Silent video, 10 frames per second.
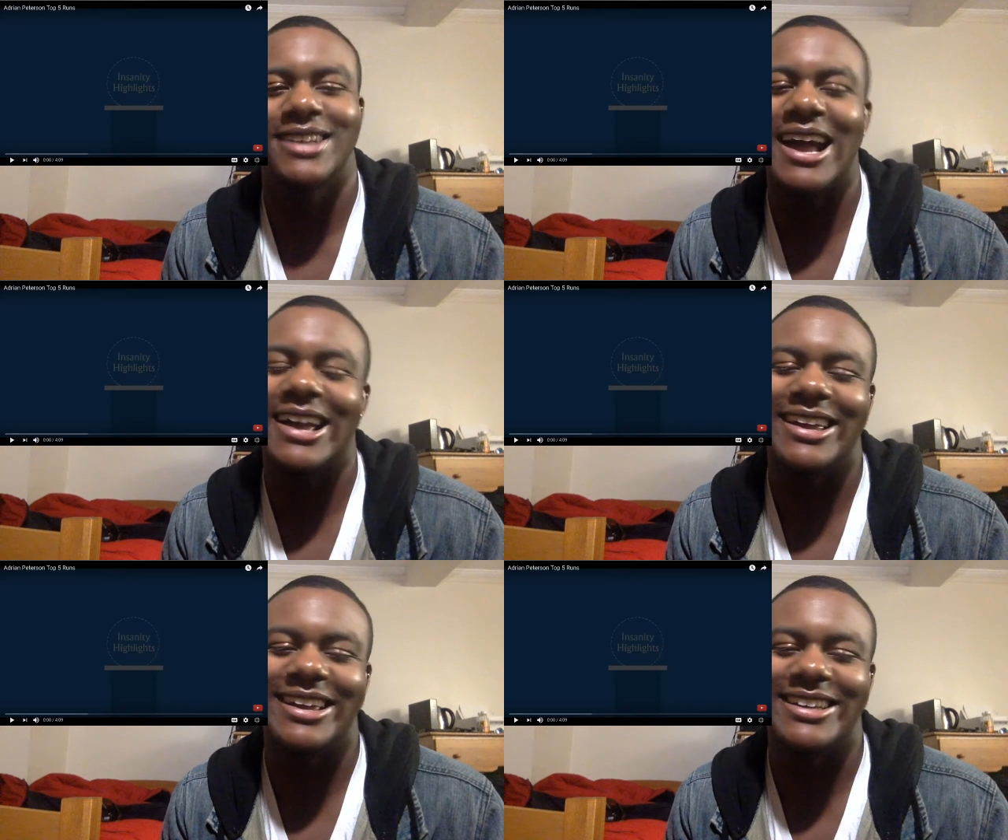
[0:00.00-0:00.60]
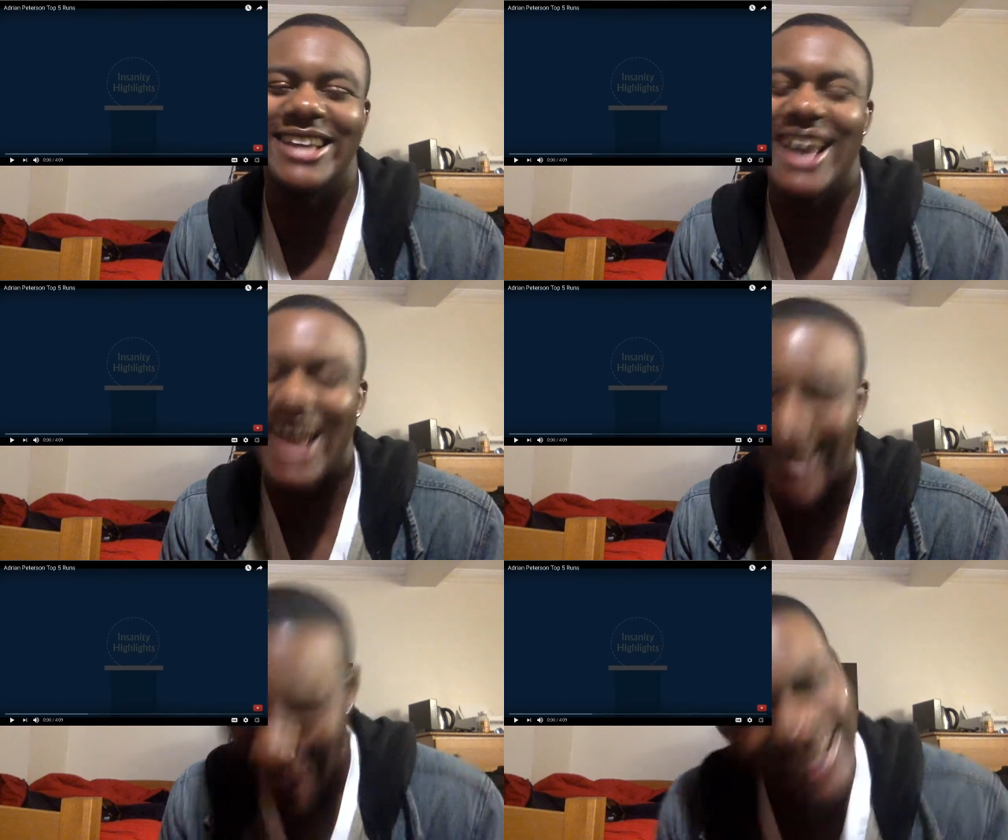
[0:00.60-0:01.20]
I guess
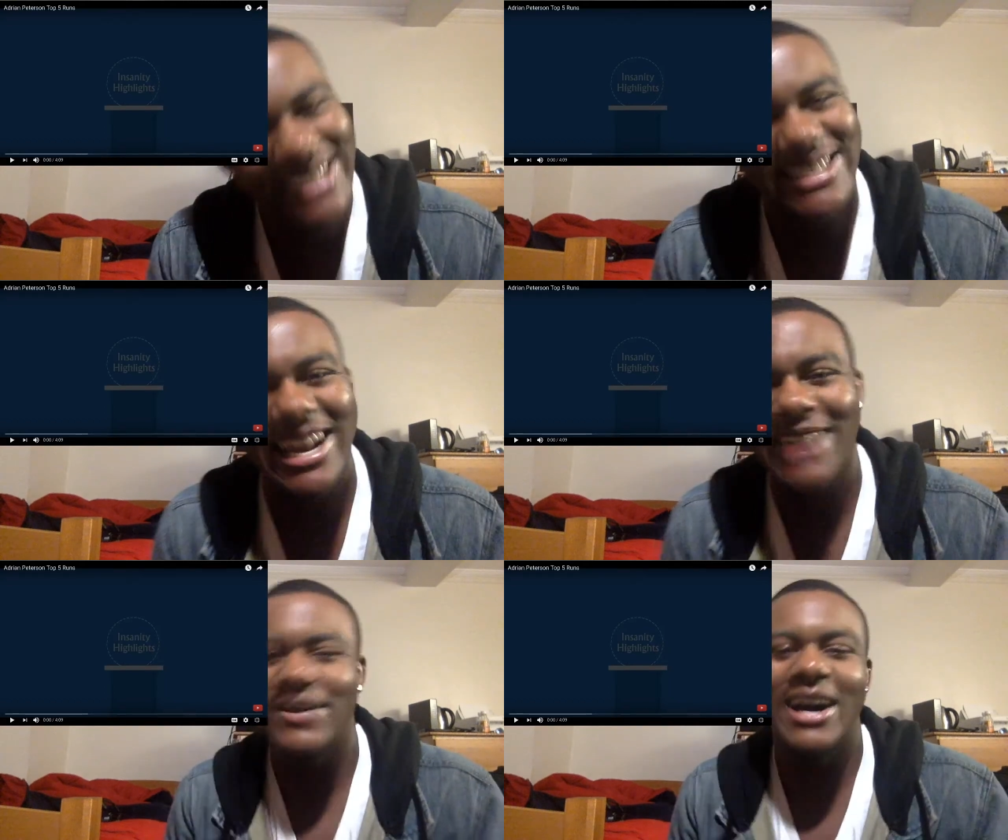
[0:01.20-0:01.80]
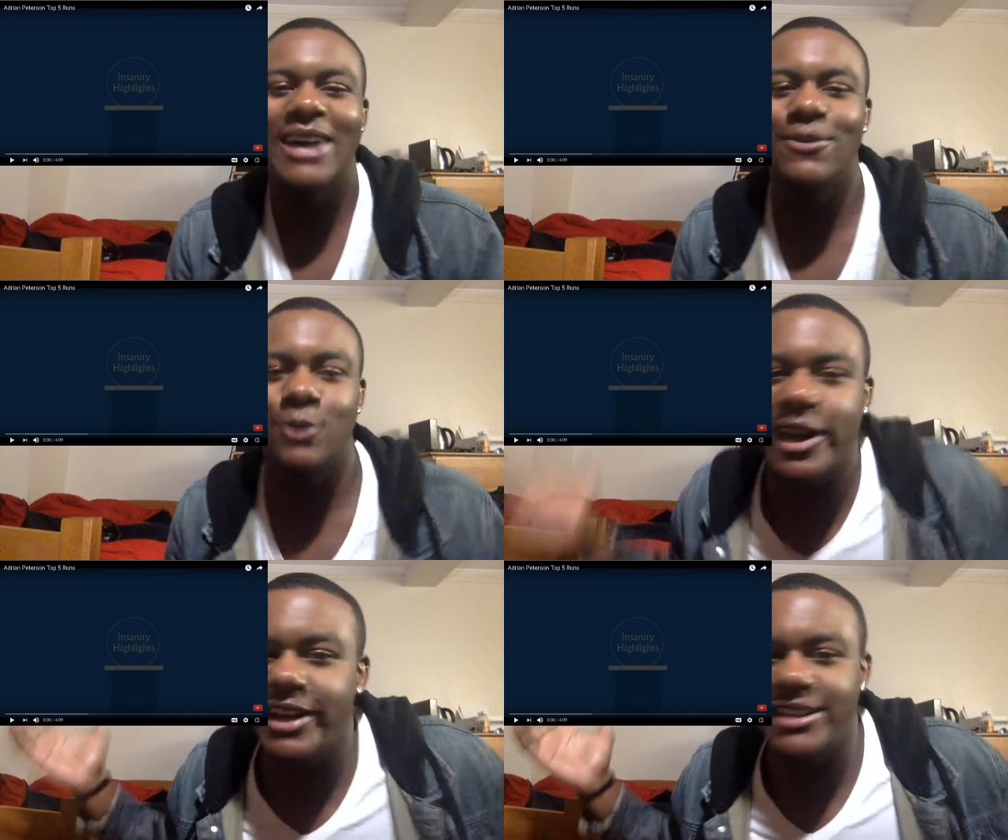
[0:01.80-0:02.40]
top five
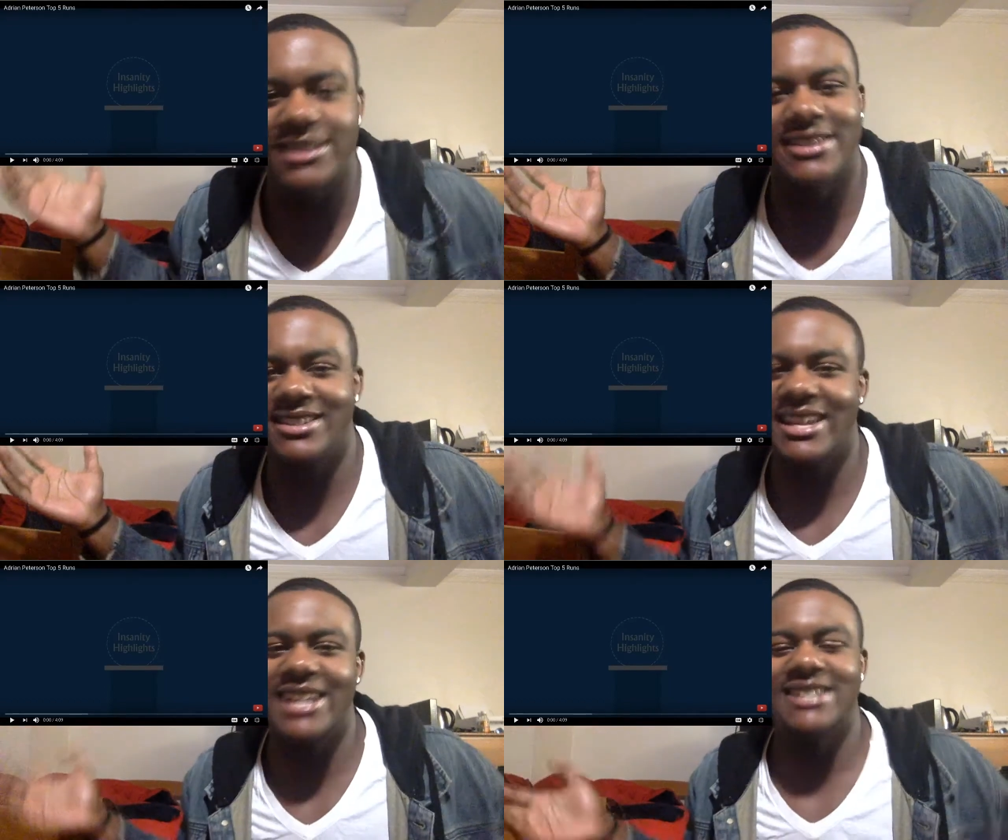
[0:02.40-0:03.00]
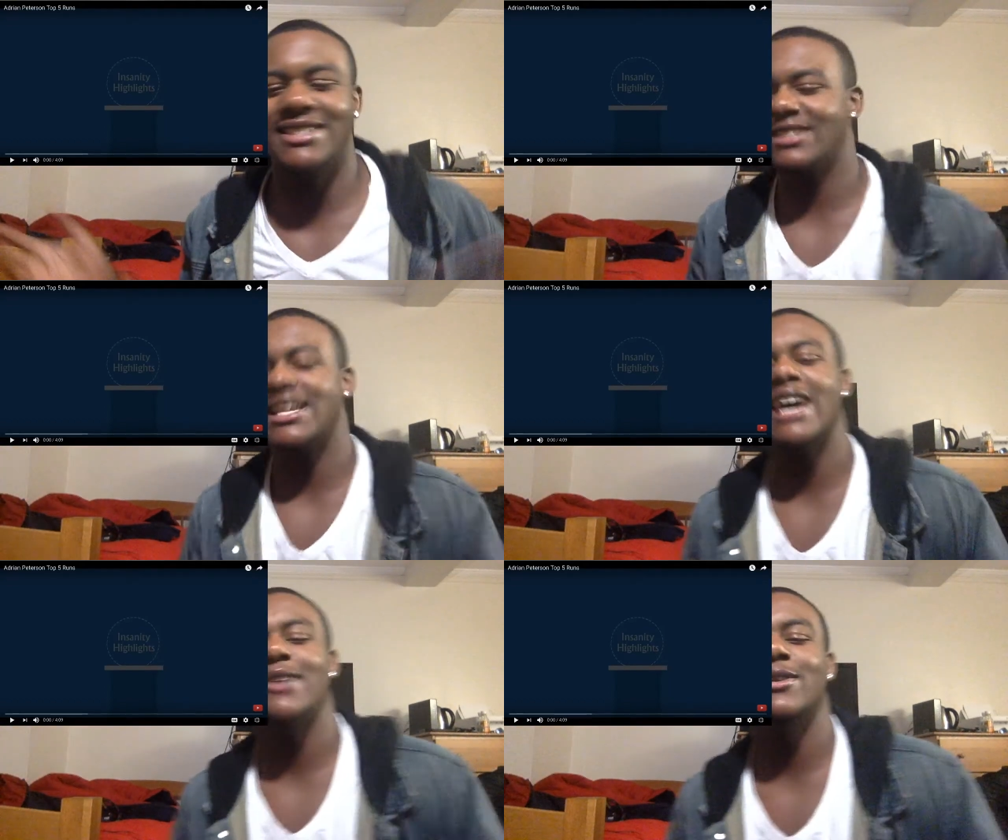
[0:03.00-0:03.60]
runs. That's the
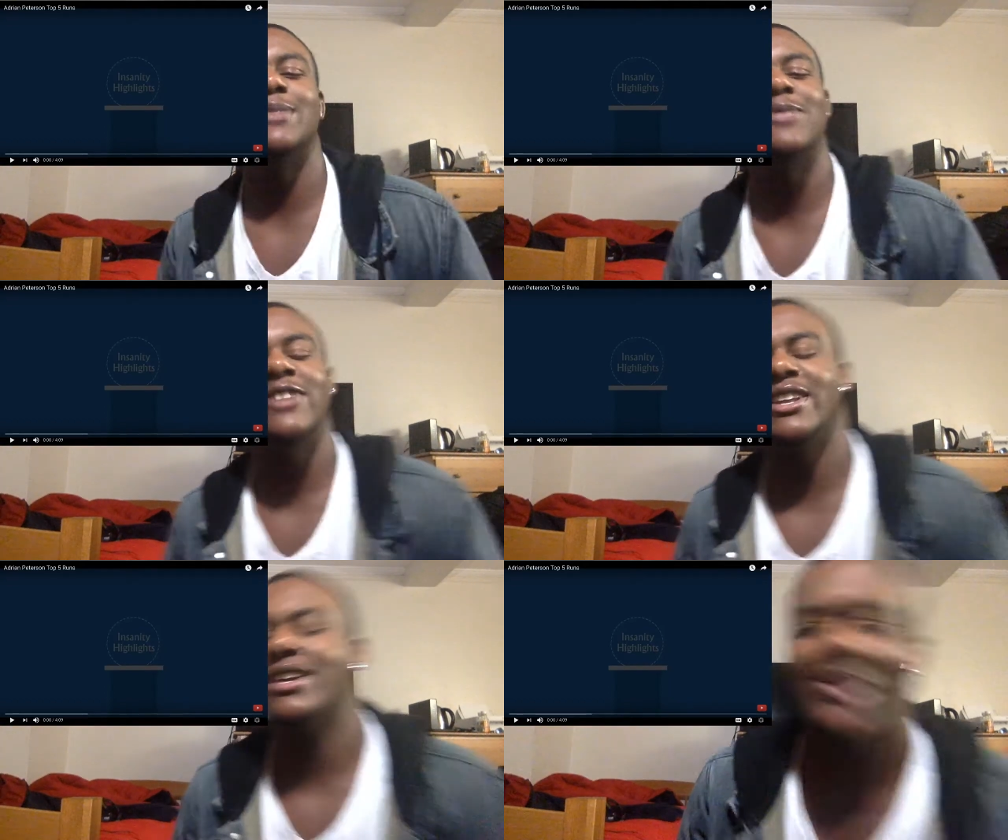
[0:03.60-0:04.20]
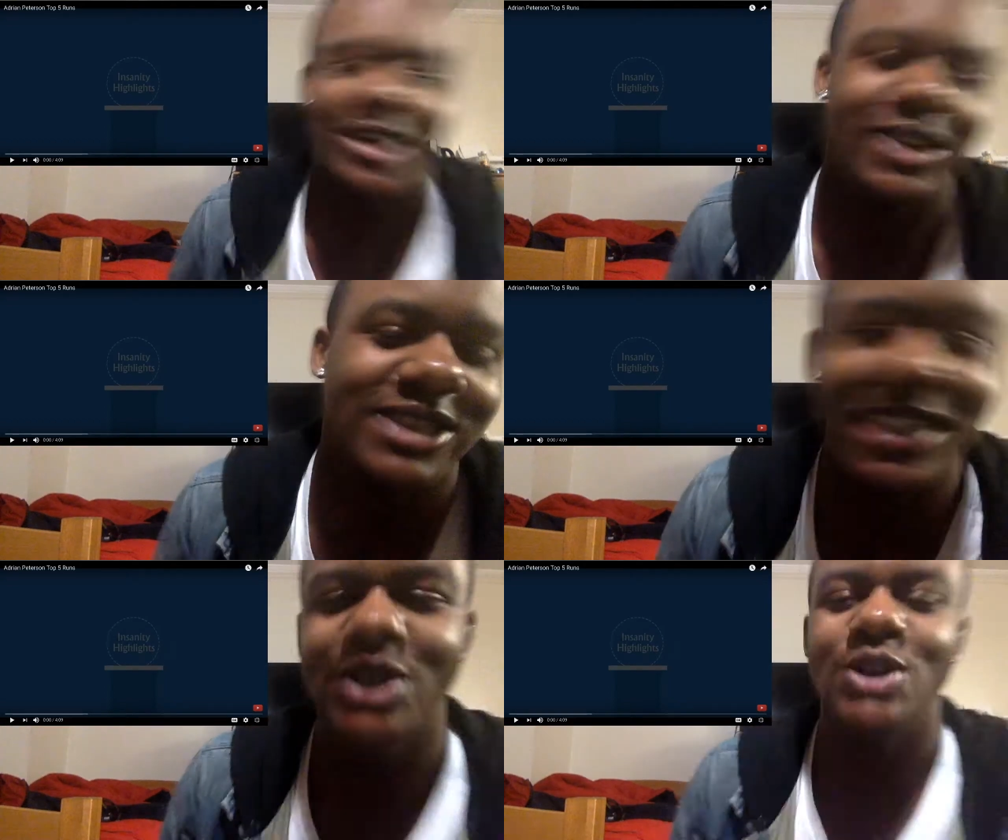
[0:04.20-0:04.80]
title of the video. Y'all
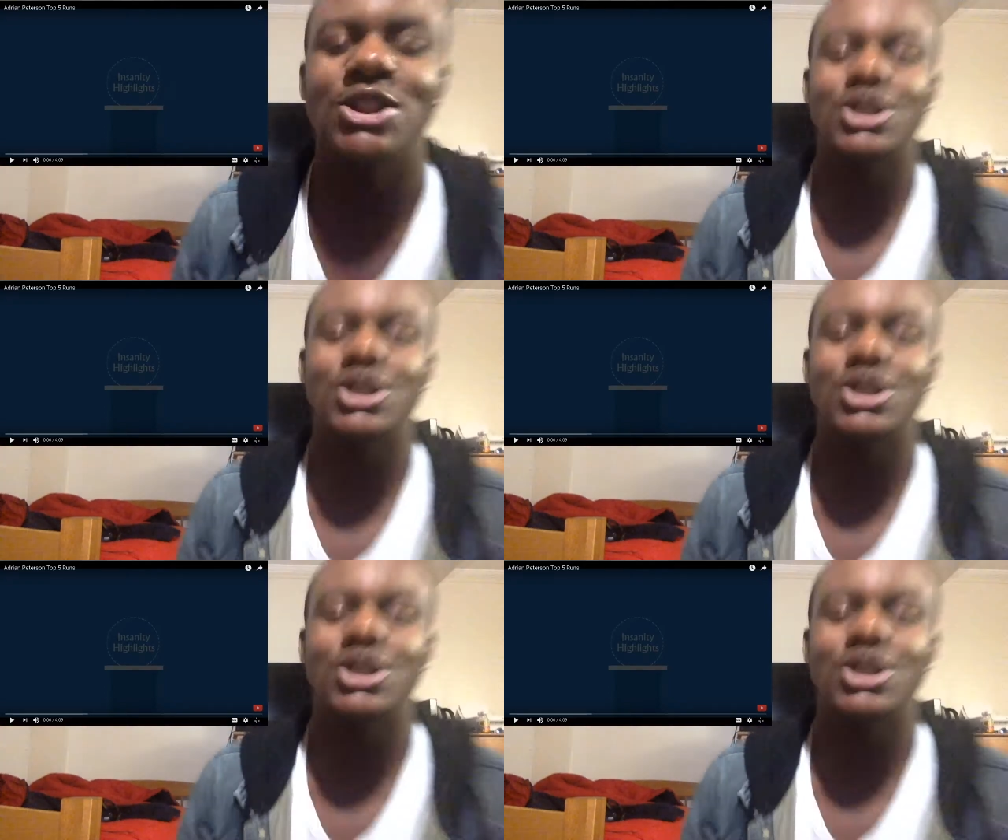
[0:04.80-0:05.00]
see it on the